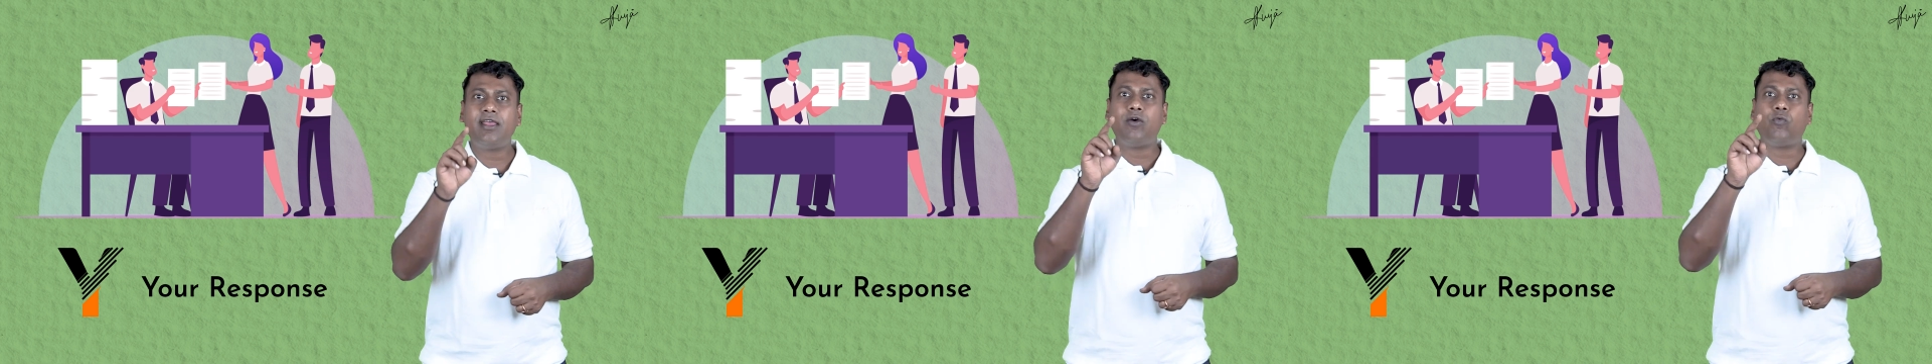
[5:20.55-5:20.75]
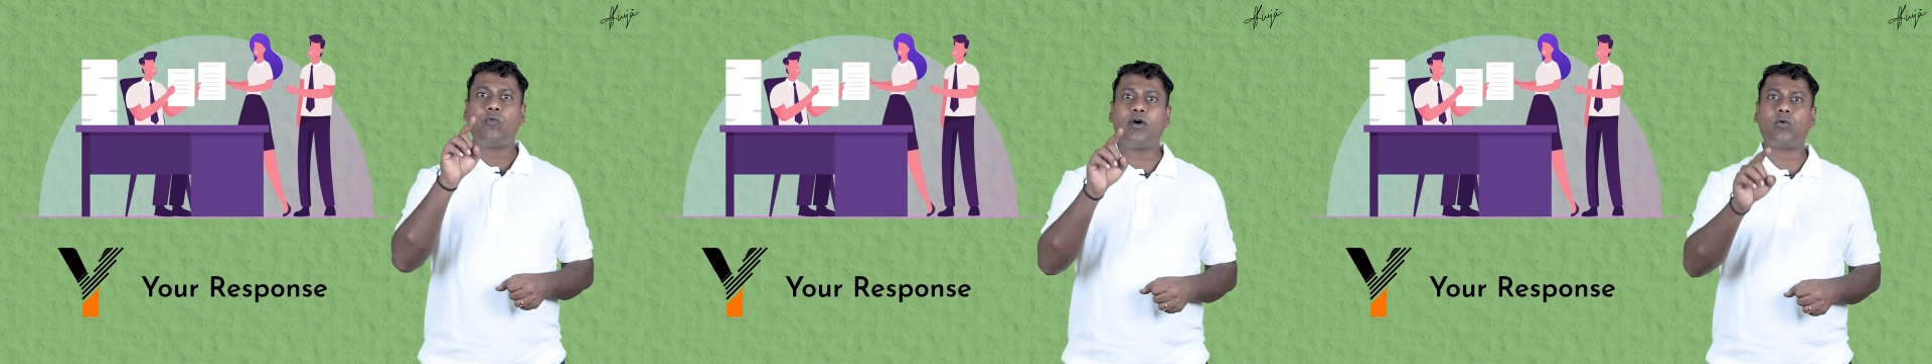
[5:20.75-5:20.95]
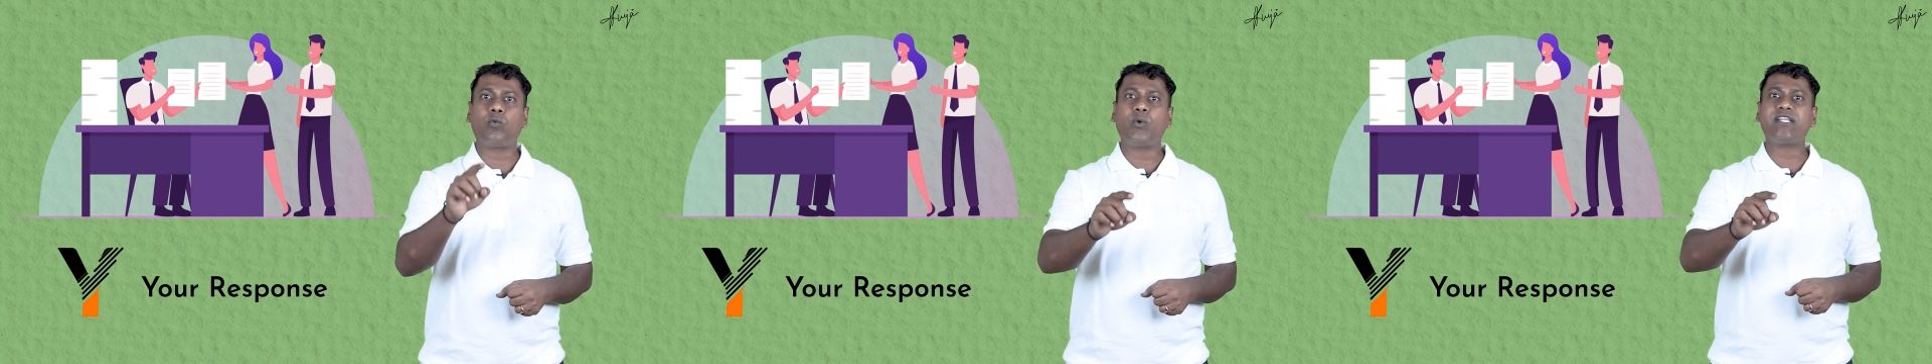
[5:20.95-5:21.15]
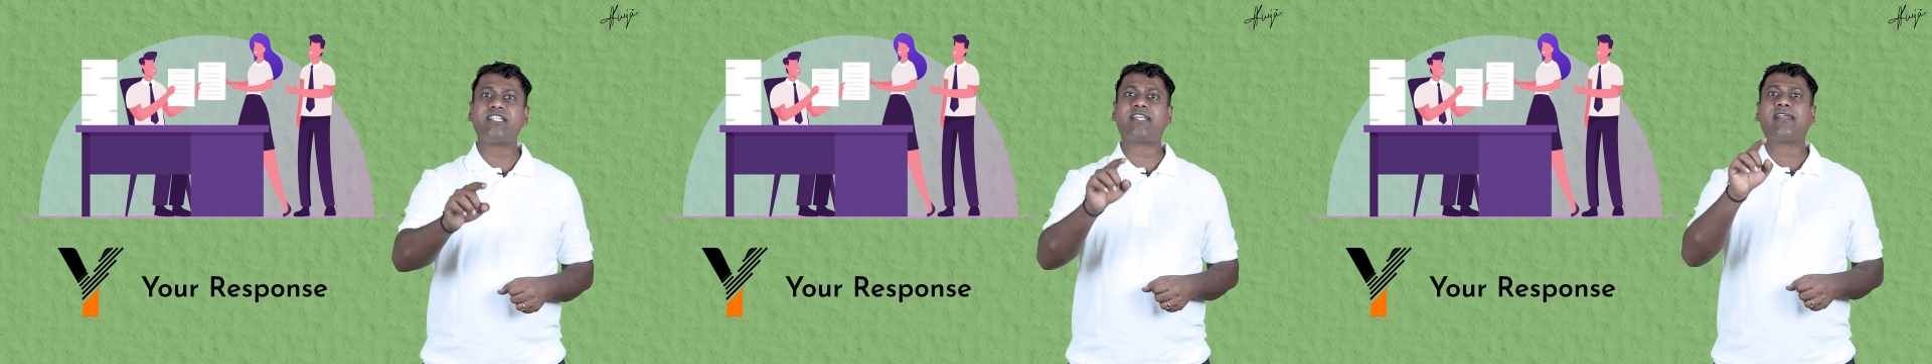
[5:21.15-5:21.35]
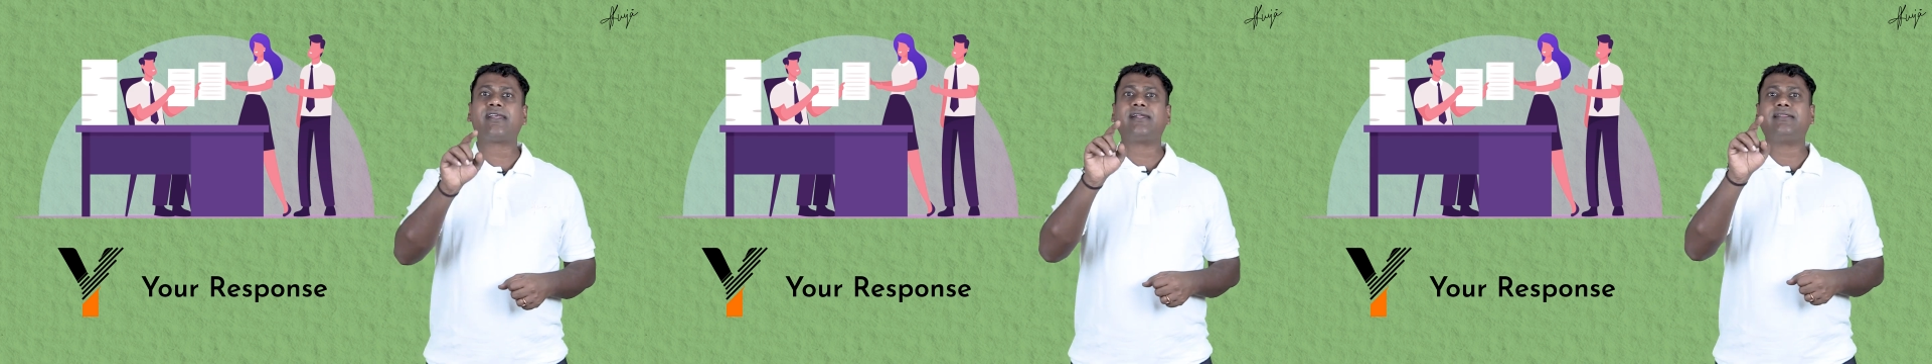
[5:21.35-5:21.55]
for
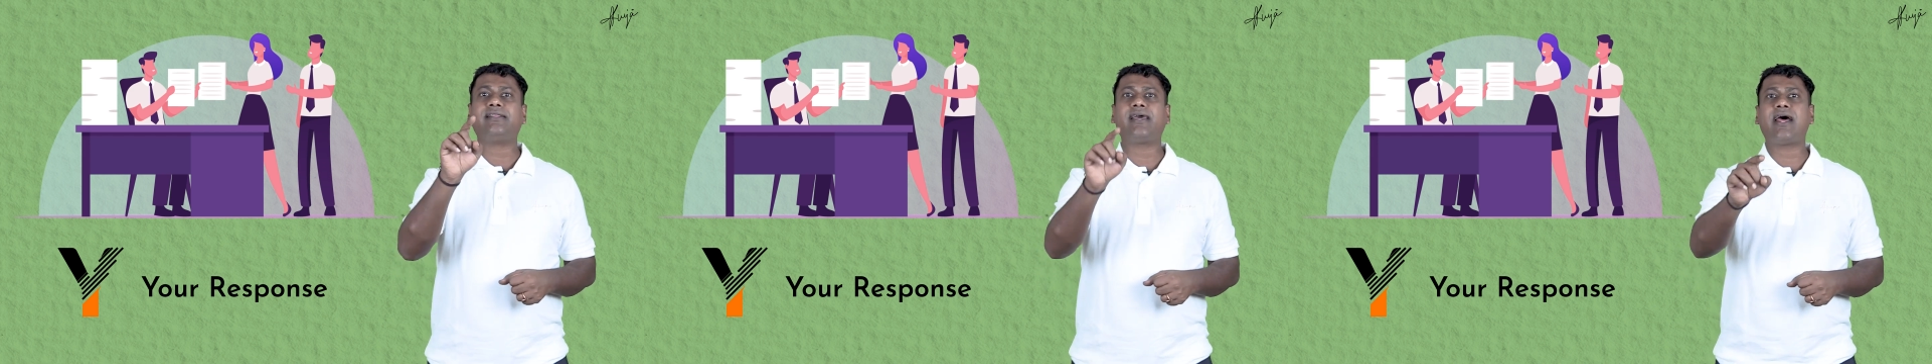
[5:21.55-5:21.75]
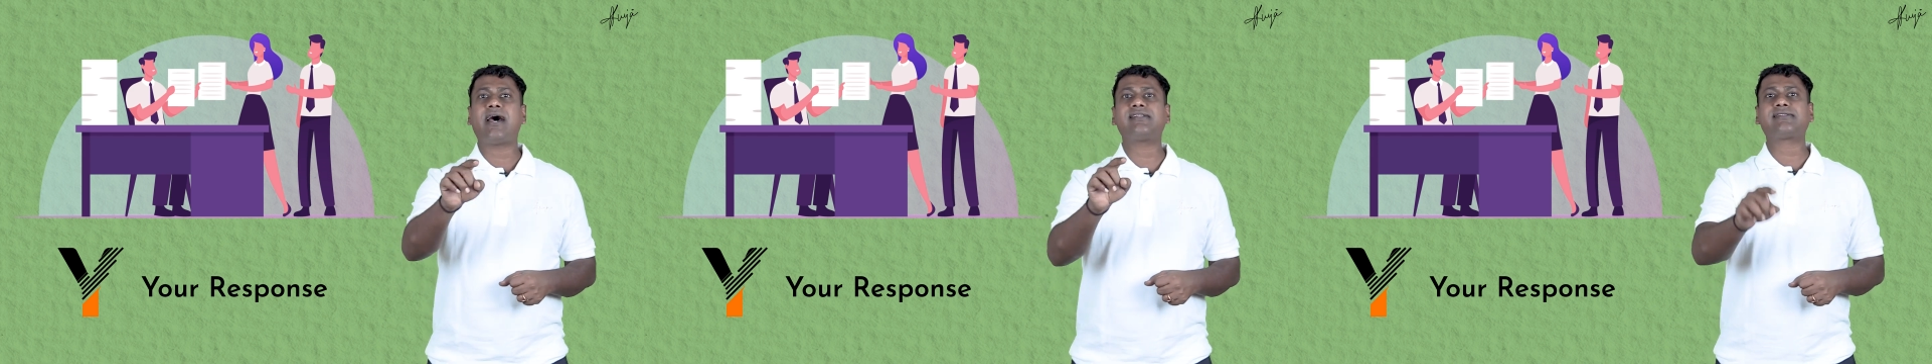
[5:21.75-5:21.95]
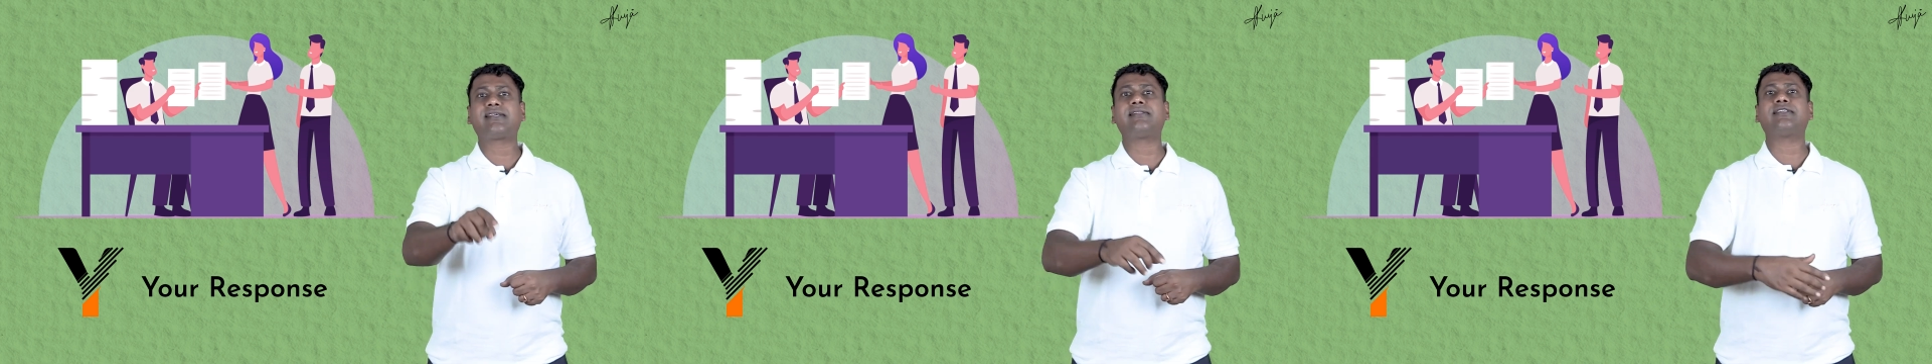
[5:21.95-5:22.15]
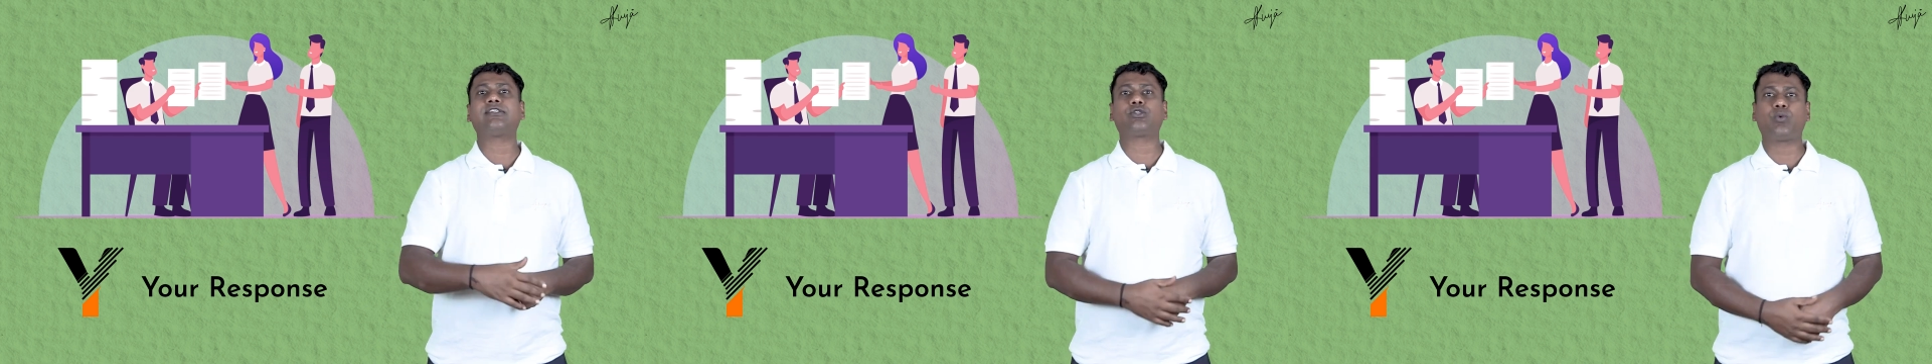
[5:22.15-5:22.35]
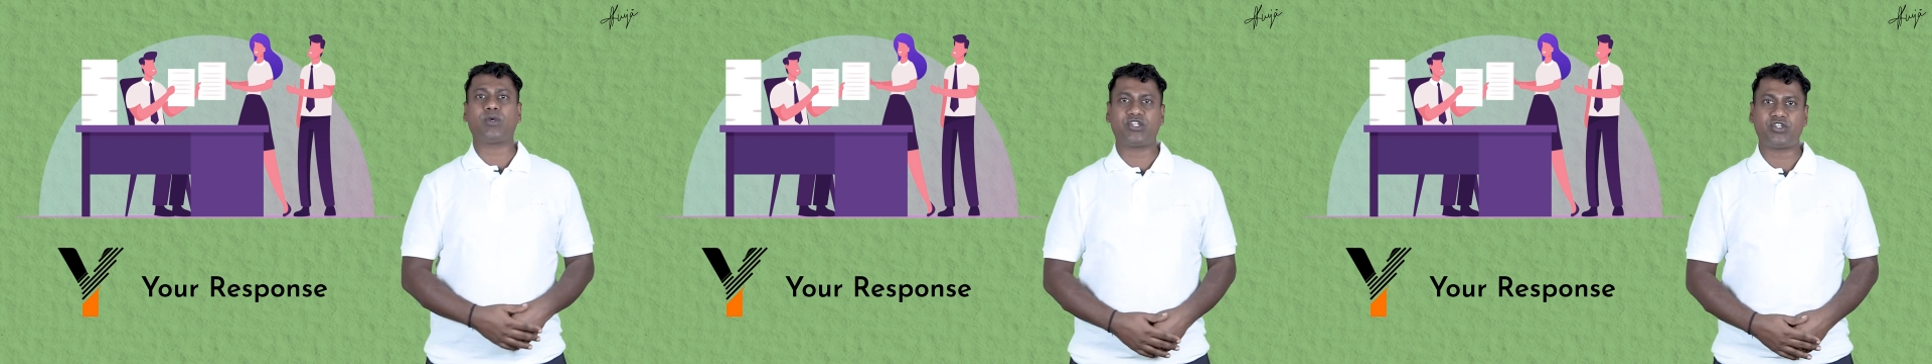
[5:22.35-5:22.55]
which they're asking
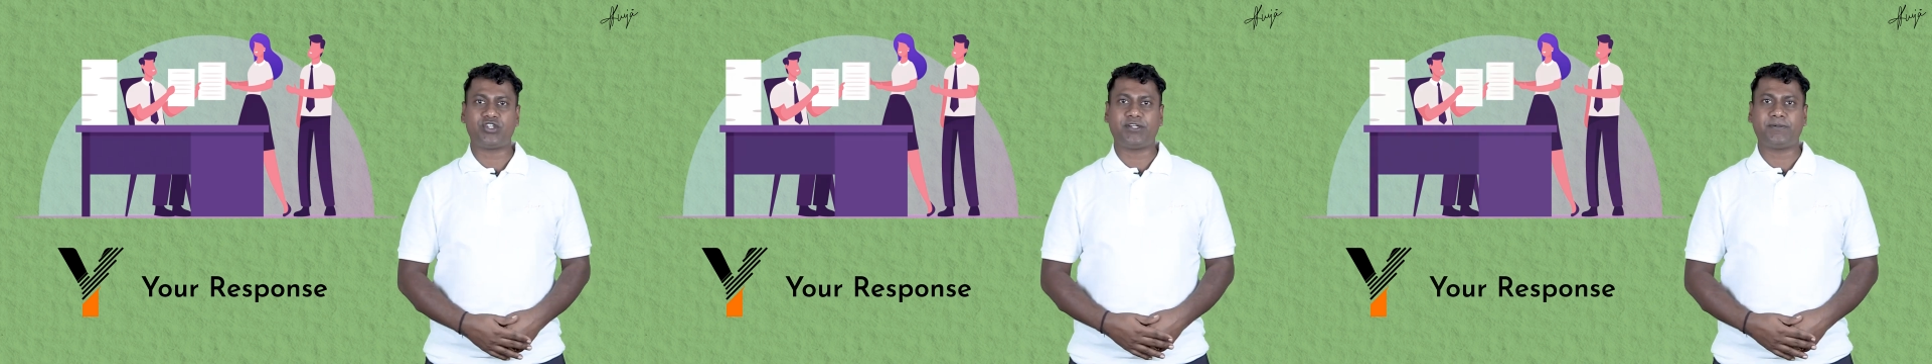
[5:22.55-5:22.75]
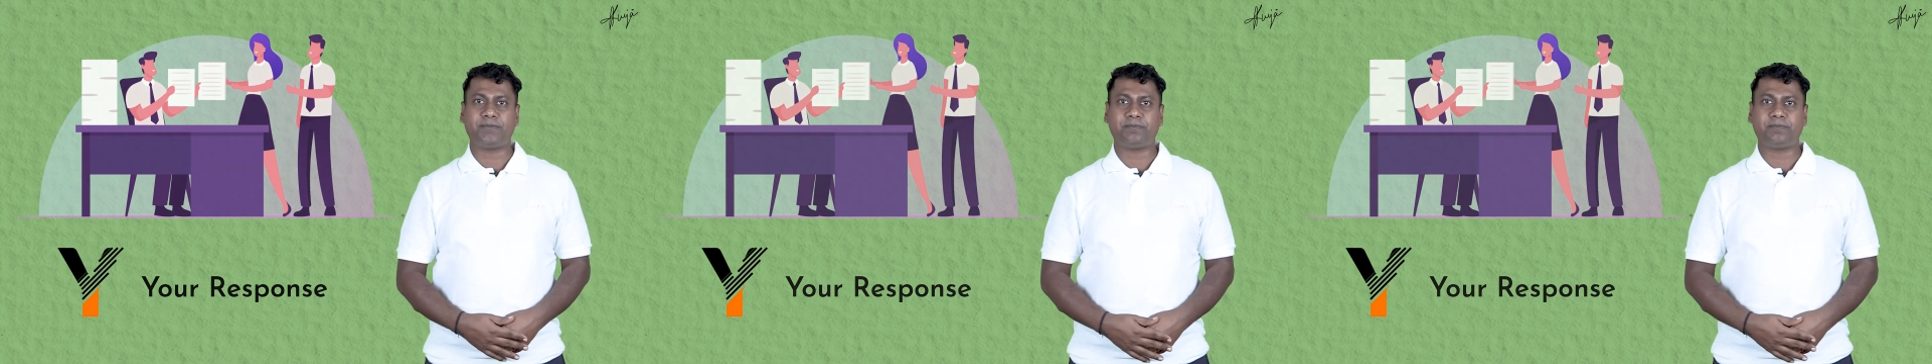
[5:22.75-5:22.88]
this question.